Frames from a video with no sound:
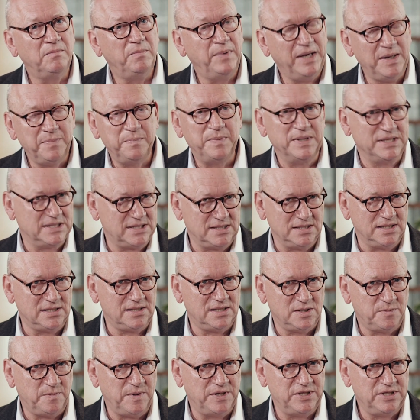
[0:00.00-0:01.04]
big
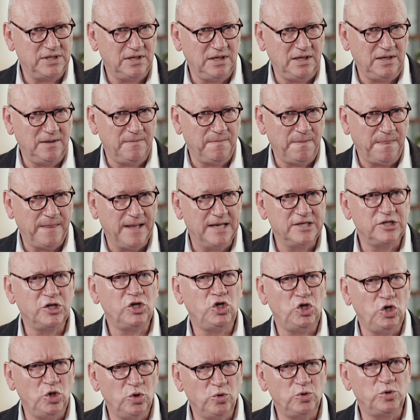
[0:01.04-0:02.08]
business especially is a
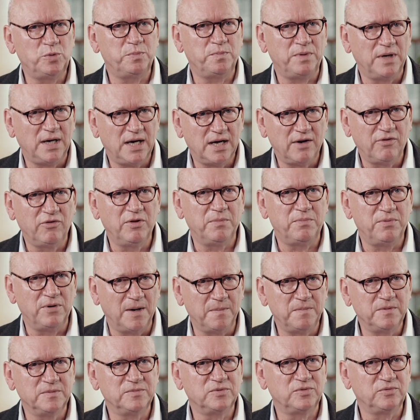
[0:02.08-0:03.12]
huge part of the
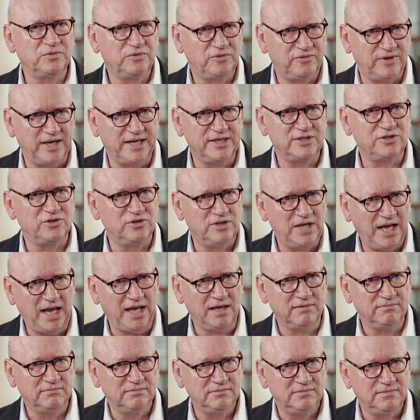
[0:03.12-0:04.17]
problems we face
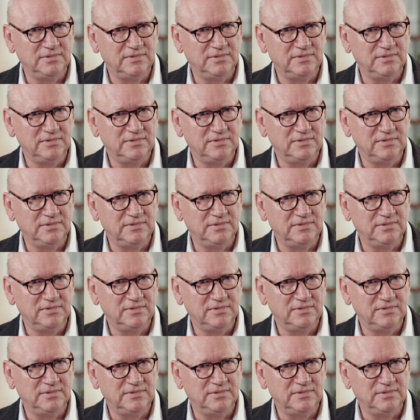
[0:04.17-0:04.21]
today,